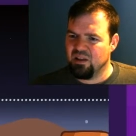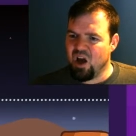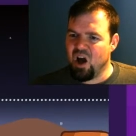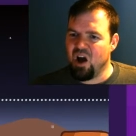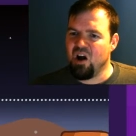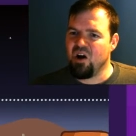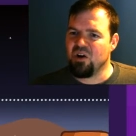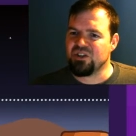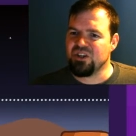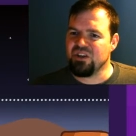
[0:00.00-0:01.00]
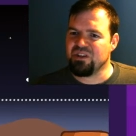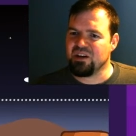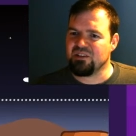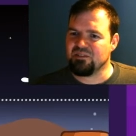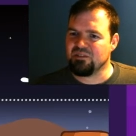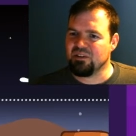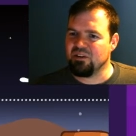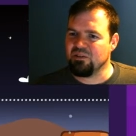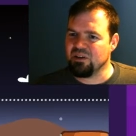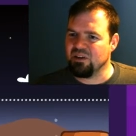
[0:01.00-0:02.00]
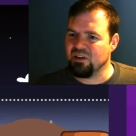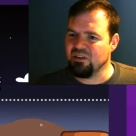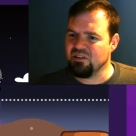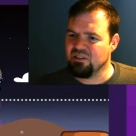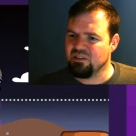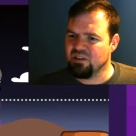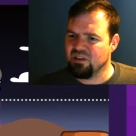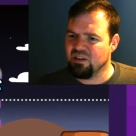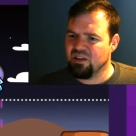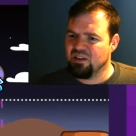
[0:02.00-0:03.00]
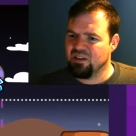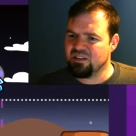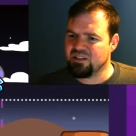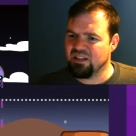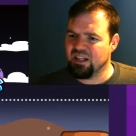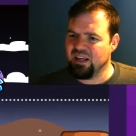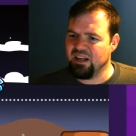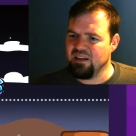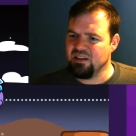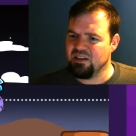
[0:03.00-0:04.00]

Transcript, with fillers: Oh, she thought, okay. Listen, lady.